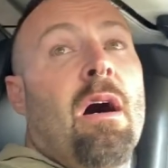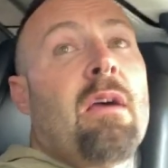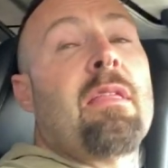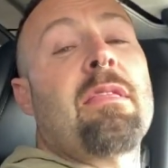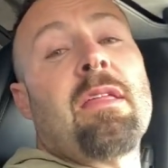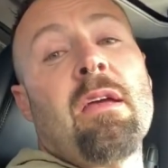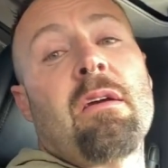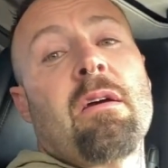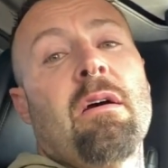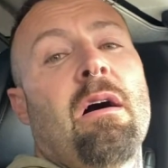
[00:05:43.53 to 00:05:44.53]
I
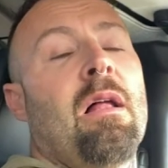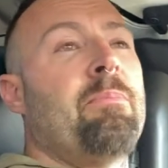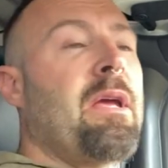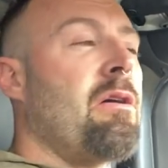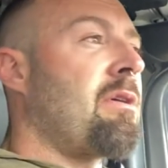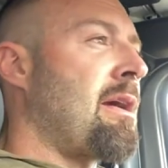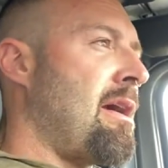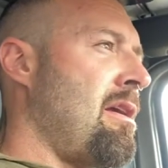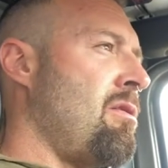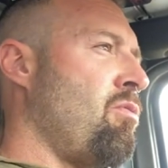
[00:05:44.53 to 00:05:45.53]
think I'll be
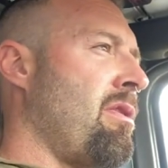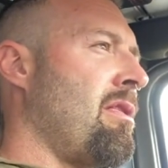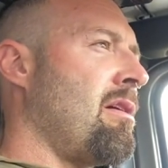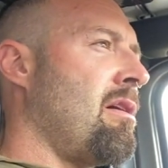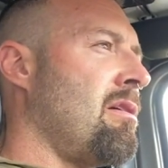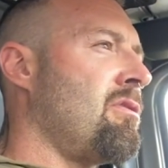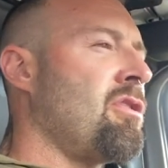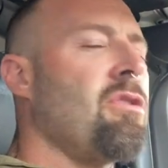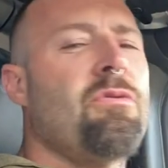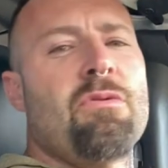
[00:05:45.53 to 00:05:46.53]
okay with the
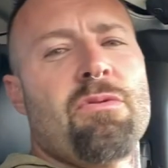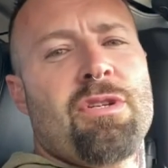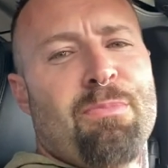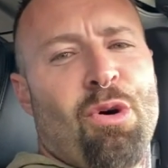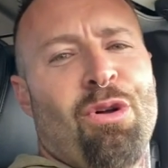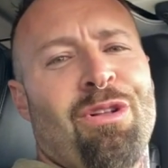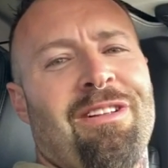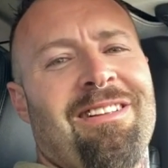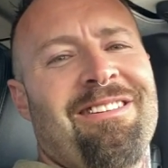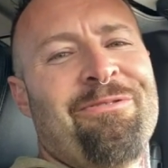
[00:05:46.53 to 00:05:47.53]
two
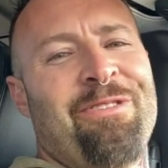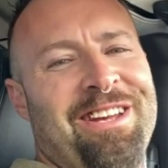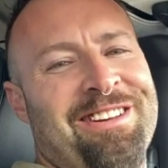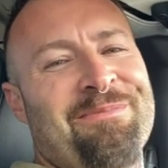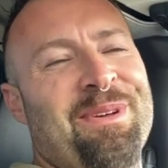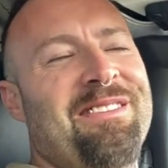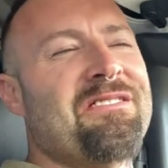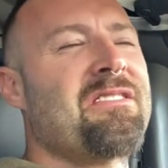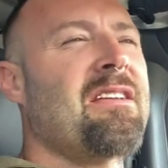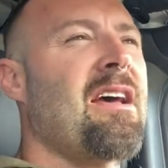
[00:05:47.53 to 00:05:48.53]
small vegan
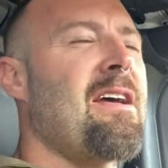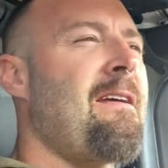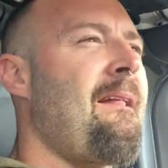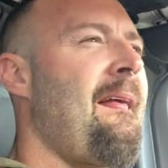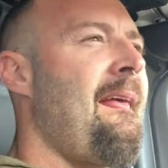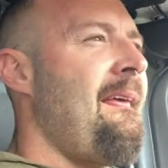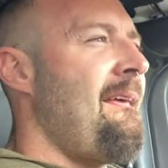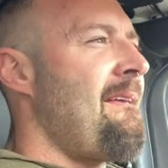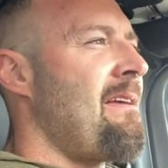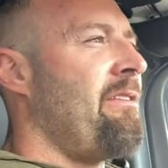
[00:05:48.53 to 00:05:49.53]
meals a day,
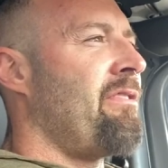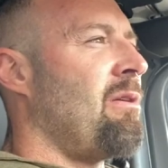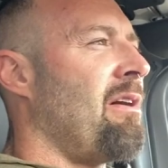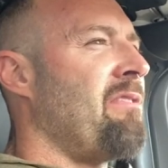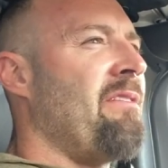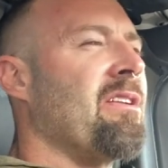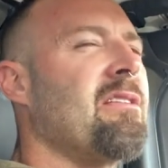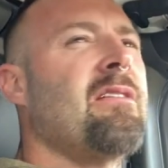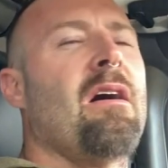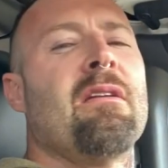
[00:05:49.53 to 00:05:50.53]
even though I've never
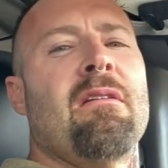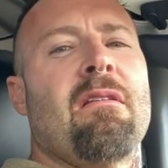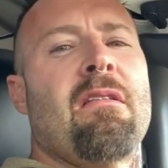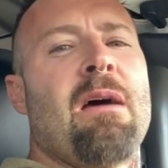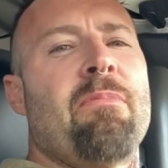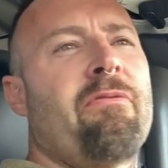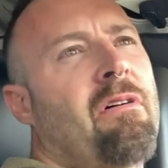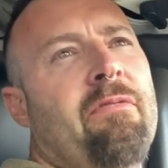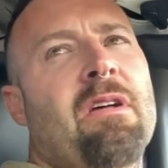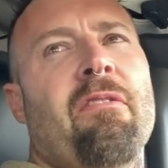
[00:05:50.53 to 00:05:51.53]
done that
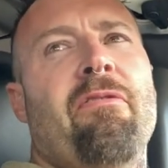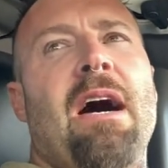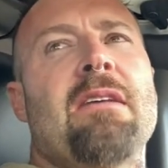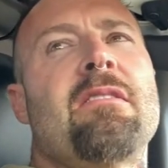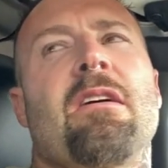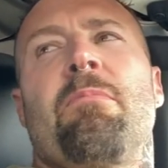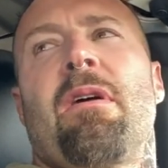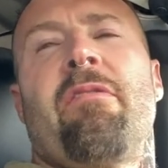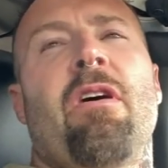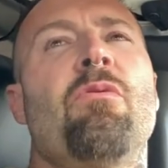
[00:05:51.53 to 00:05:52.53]
before. I've done fasting,
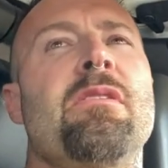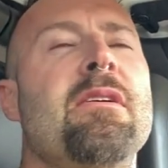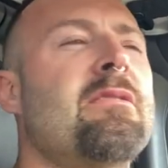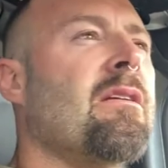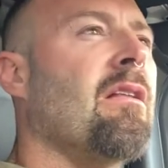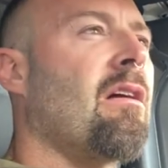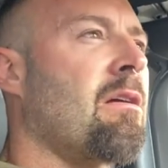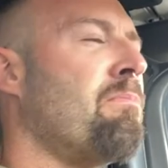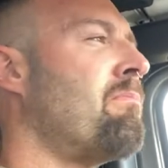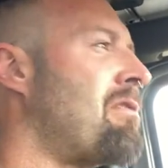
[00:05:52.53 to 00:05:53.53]
but I've always eaten a lot
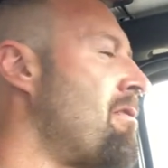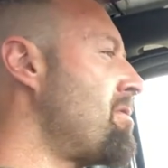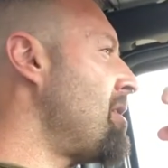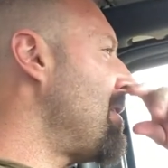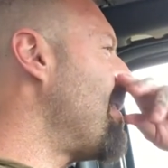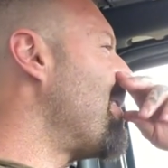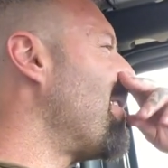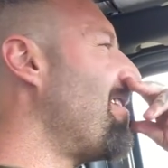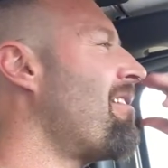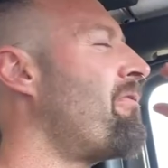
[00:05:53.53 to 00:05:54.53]
of protein and
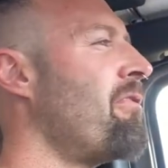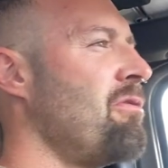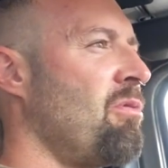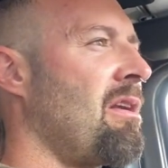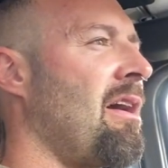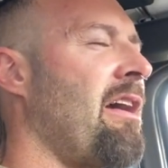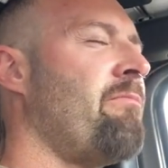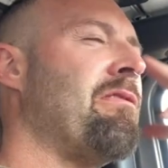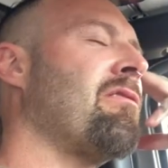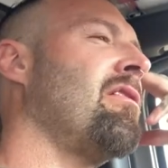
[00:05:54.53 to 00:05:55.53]
a lot of food when I
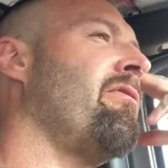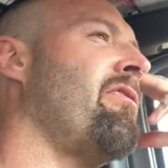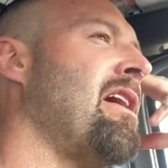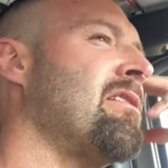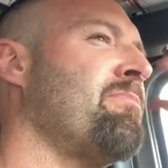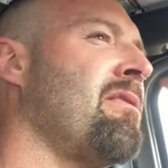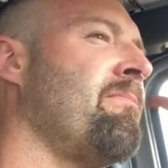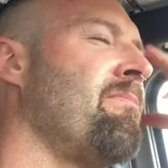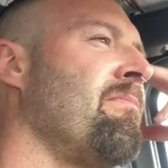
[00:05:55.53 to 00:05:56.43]
have broken the fast. But